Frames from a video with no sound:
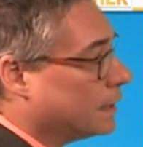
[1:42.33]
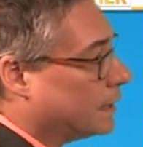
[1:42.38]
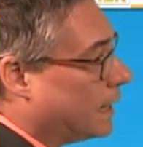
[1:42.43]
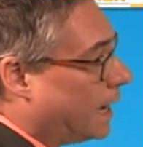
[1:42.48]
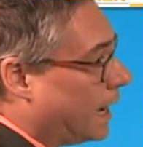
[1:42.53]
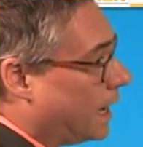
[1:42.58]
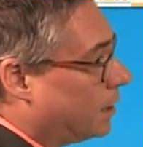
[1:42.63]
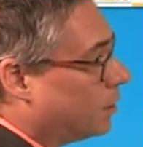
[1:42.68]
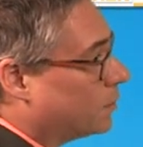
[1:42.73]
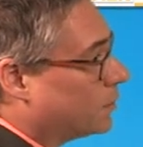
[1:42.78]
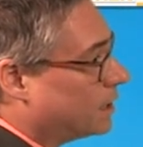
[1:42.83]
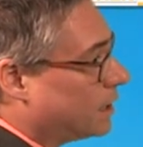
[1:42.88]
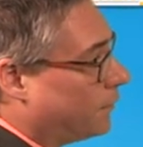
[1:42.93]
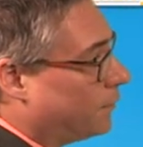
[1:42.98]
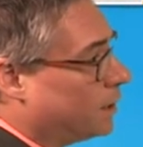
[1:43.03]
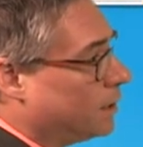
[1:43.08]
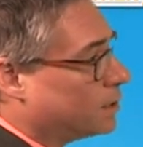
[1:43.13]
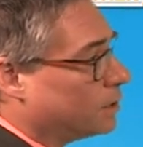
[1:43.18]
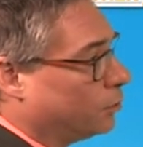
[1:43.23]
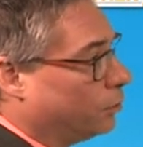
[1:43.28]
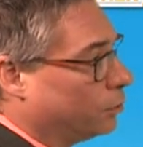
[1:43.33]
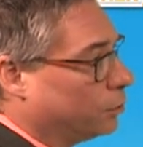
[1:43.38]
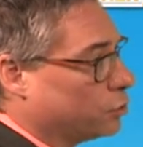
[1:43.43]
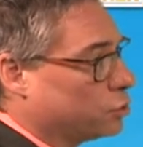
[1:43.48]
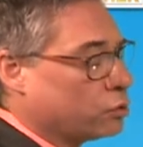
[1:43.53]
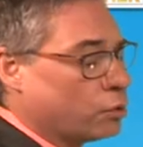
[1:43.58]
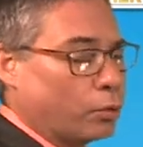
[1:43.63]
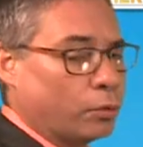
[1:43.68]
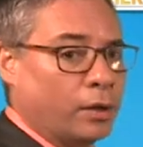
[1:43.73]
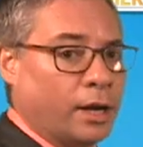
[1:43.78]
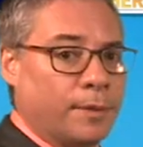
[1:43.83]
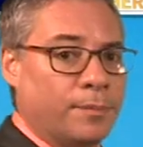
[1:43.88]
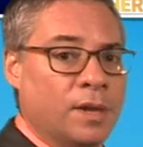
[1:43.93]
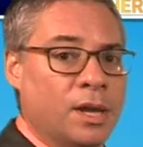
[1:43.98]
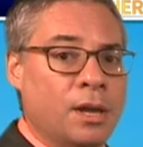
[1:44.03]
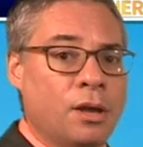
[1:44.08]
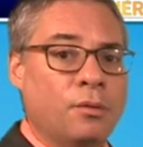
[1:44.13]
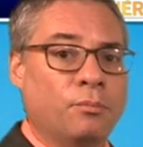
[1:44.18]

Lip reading: again, and 70s along the shoreline.